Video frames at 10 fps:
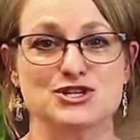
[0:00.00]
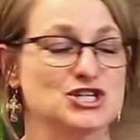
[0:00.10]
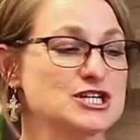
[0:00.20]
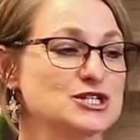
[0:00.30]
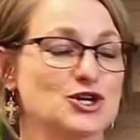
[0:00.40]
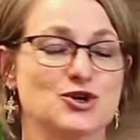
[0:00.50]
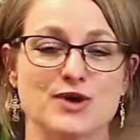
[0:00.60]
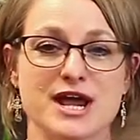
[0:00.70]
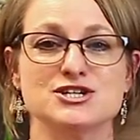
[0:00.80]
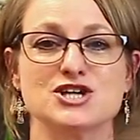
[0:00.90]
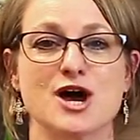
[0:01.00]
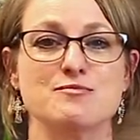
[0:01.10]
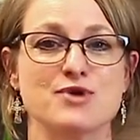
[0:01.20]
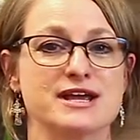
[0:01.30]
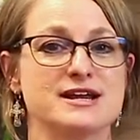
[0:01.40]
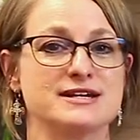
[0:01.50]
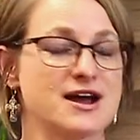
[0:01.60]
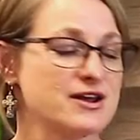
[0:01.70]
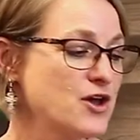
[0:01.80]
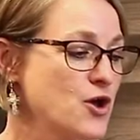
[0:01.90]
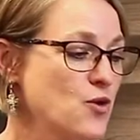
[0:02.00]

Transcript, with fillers: She does a great job breaking down